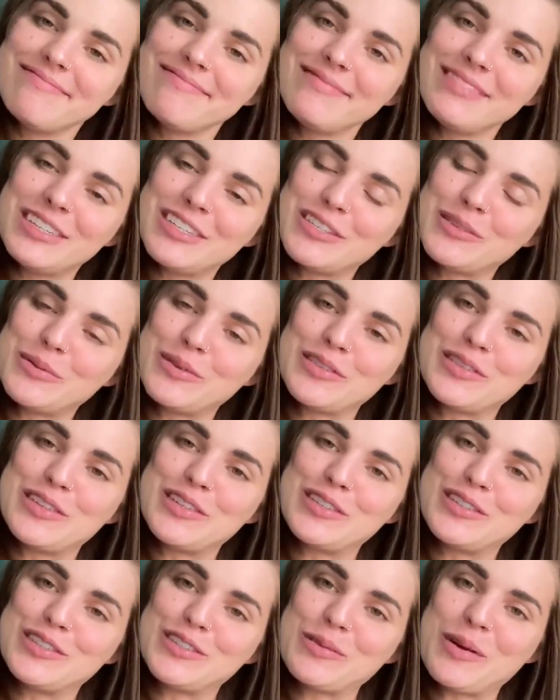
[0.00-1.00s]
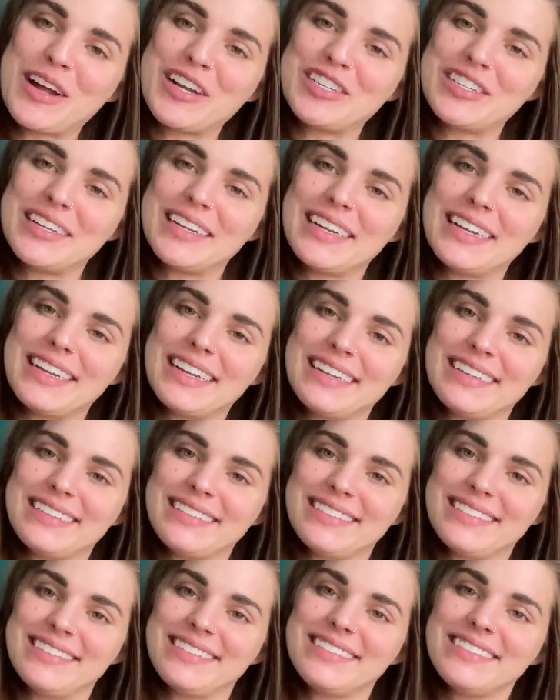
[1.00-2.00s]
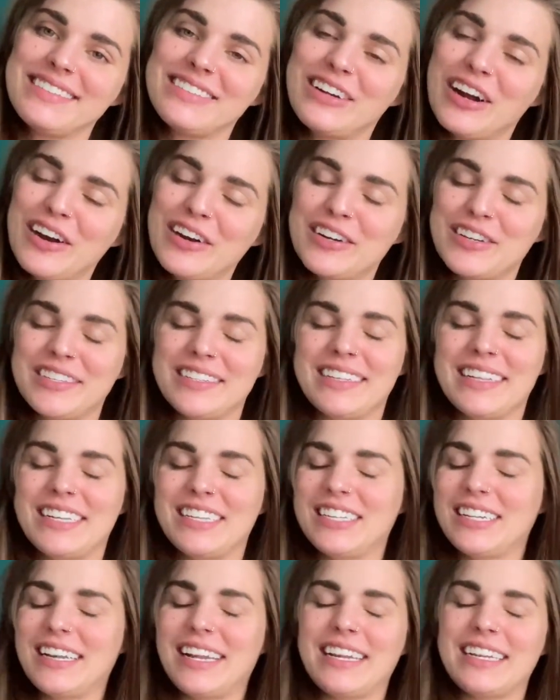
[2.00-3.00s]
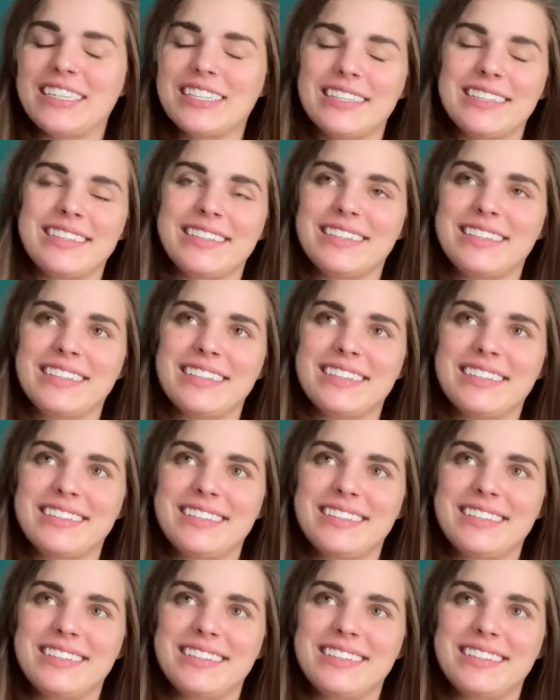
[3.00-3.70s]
you're supposed to swatch it in garter stitch, and I just,